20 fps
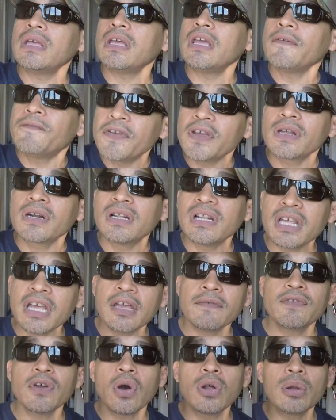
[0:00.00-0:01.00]
if you're going to
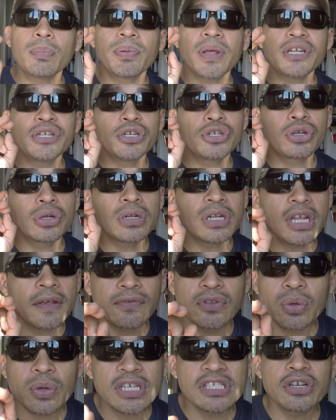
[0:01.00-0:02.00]
leave, the only place you should
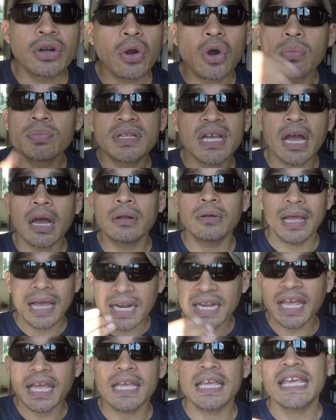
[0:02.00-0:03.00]
leave to is your hometown,
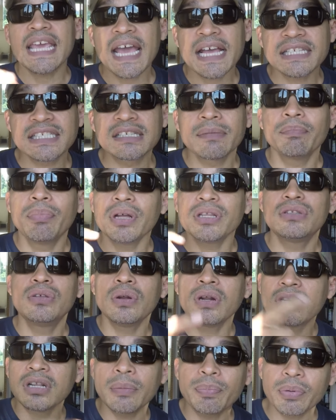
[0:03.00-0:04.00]
LA. Yes, but
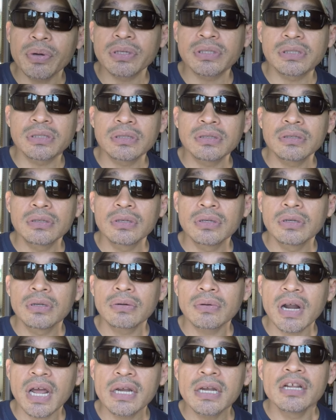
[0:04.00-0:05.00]
to the Clippers,
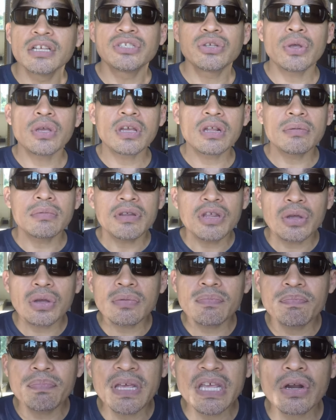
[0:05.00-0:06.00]
right? So you can you
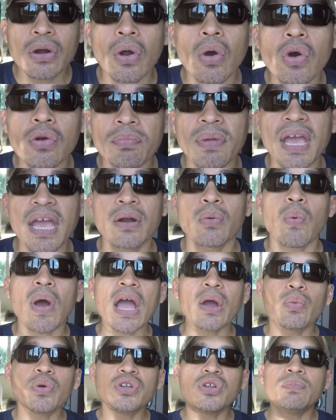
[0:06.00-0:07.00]
can be your own man.
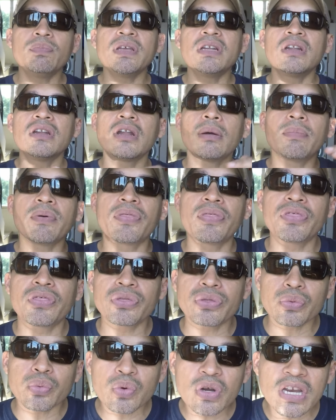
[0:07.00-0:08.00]
Why would you be the number
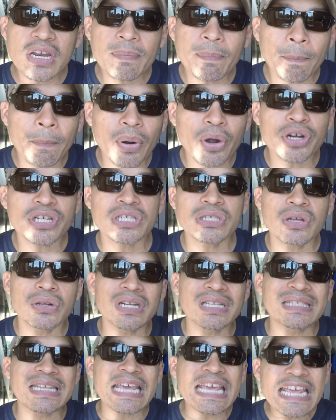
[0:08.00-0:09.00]
3 person
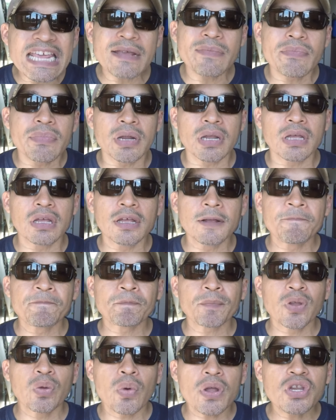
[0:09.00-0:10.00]
on a team
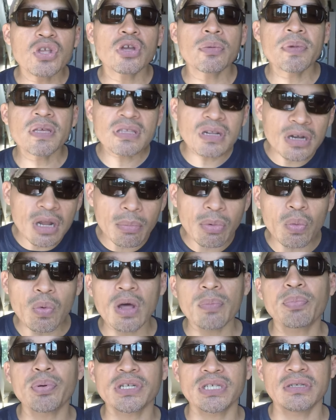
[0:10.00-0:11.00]
when you could be the number
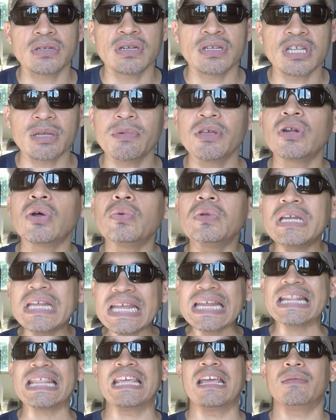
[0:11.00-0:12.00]
1 person on the team? You don't
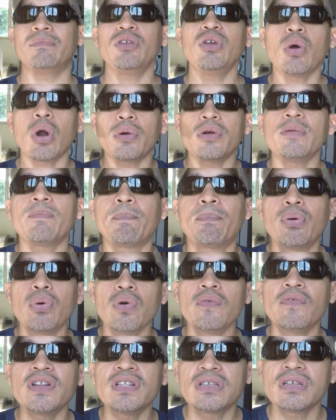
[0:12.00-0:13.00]
need them. You already
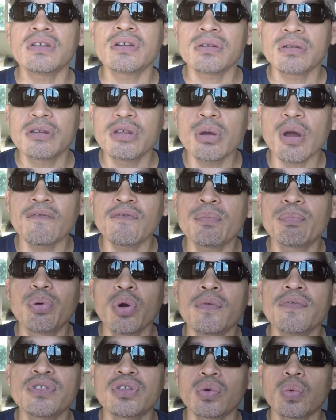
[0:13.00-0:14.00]
proven to you have
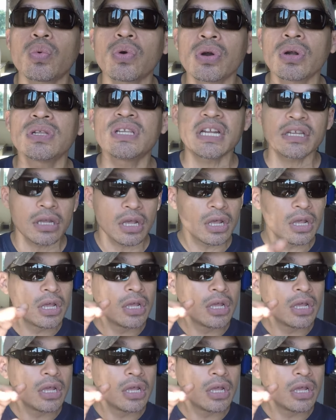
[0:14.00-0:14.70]
proven to the world that